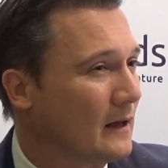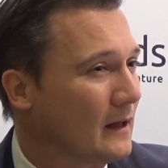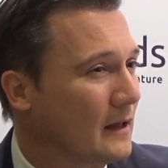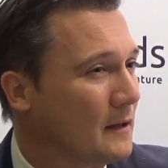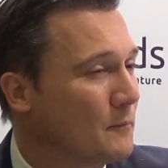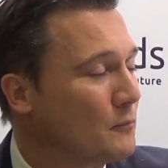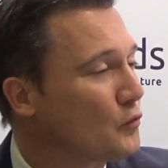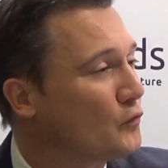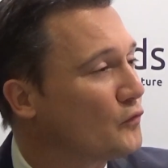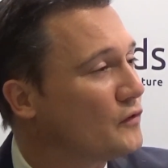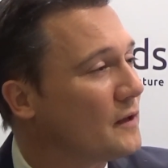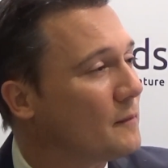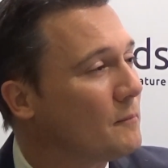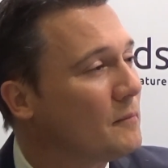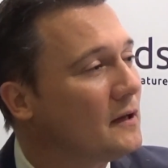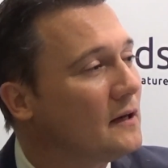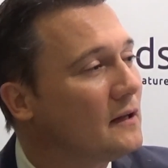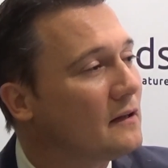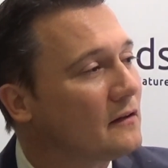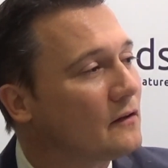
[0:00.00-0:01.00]
improve the
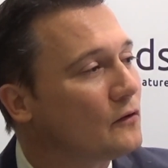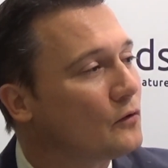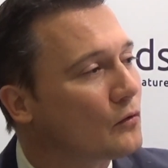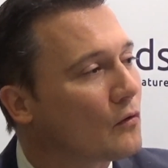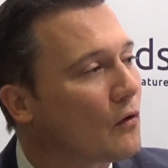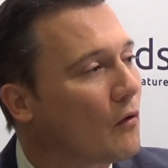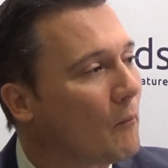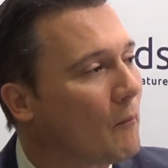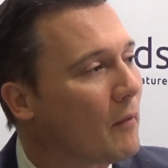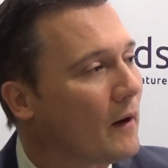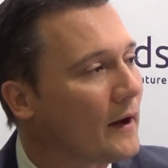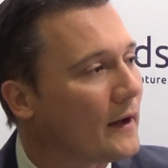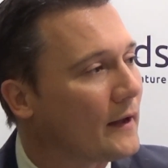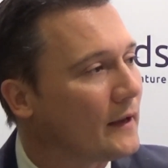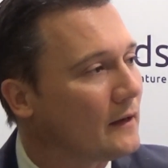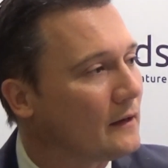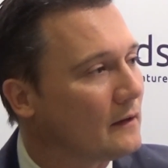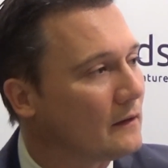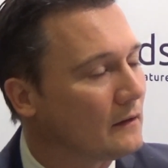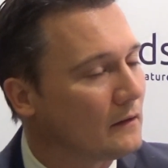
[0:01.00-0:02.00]
ability to
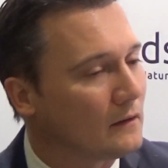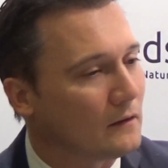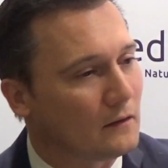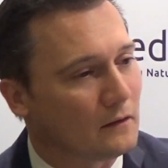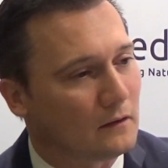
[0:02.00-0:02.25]
combine